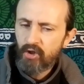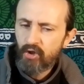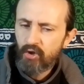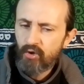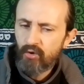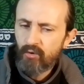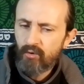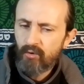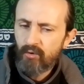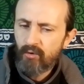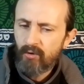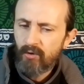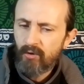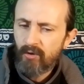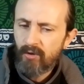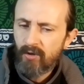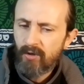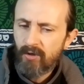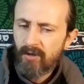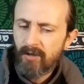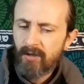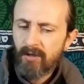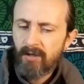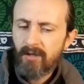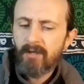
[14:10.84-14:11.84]
you,
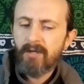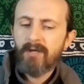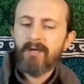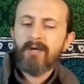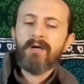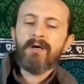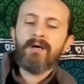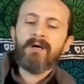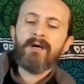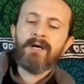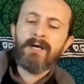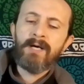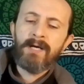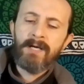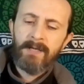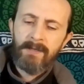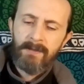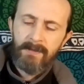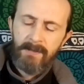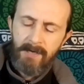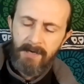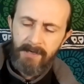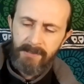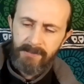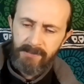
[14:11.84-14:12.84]

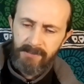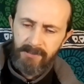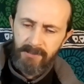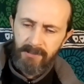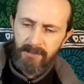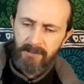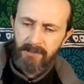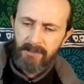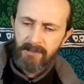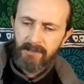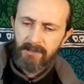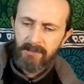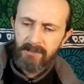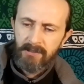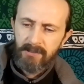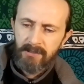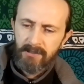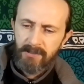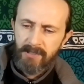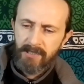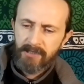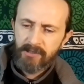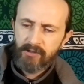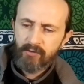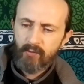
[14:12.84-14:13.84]
ah, I see,
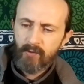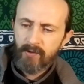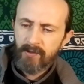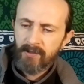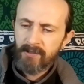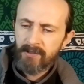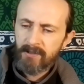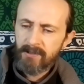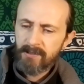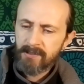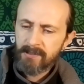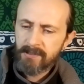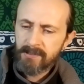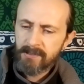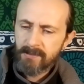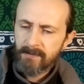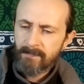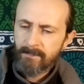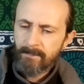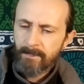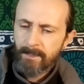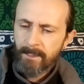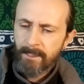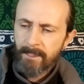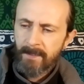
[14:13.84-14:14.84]
that's what it
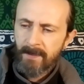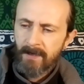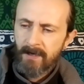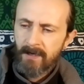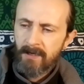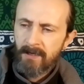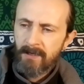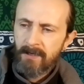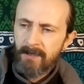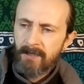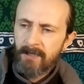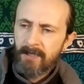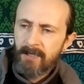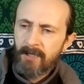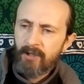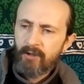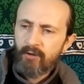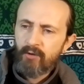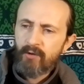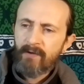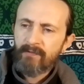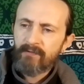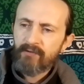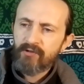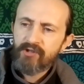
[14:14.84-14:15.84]
is.
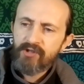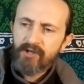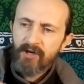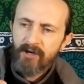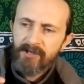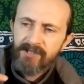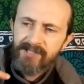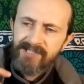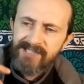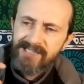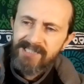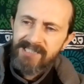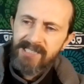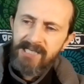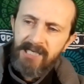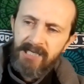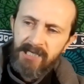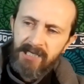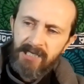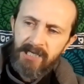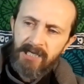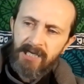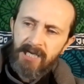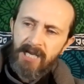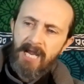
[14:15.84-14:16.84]
You have to start
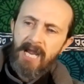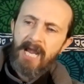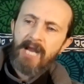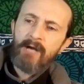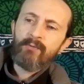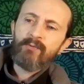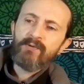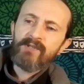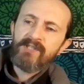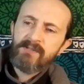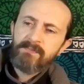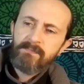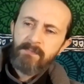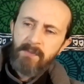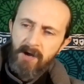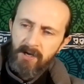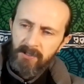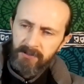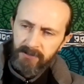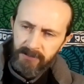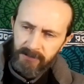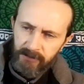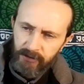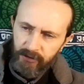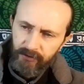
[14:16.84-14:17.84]
seeing and
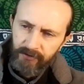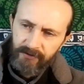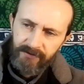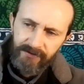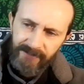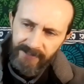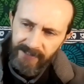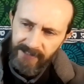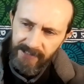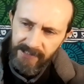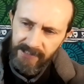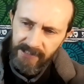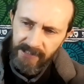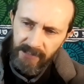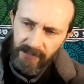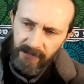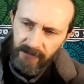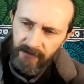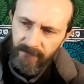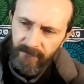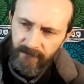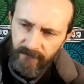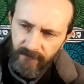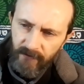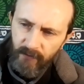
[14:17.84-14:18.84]
responding to things in a
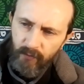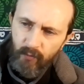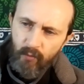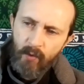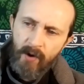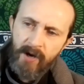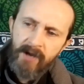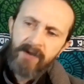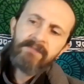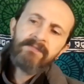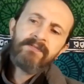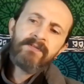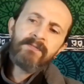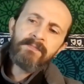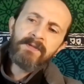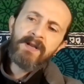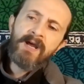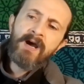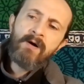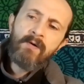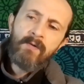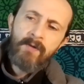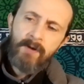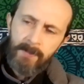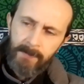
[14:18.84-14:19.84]
different way from
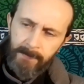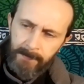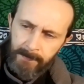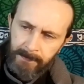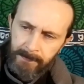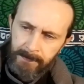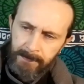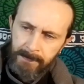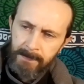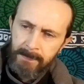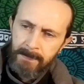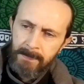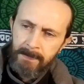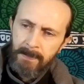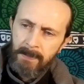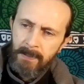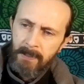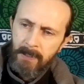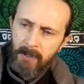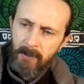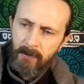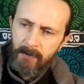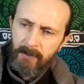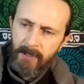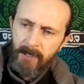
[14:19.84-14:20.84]
now on,
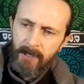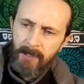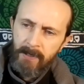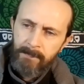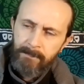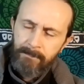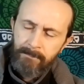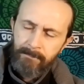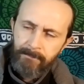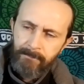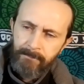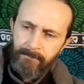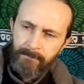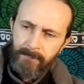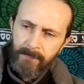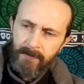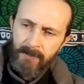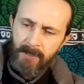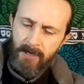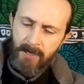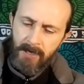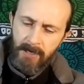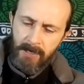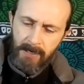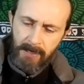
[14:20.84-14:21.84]
okay?
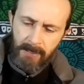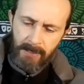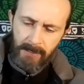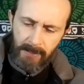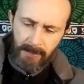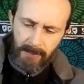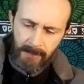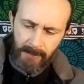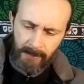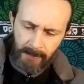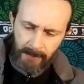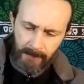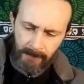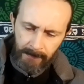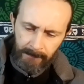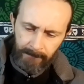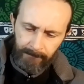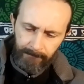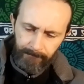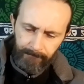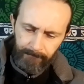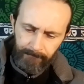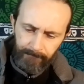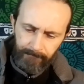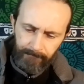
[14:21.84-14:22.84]
Uh,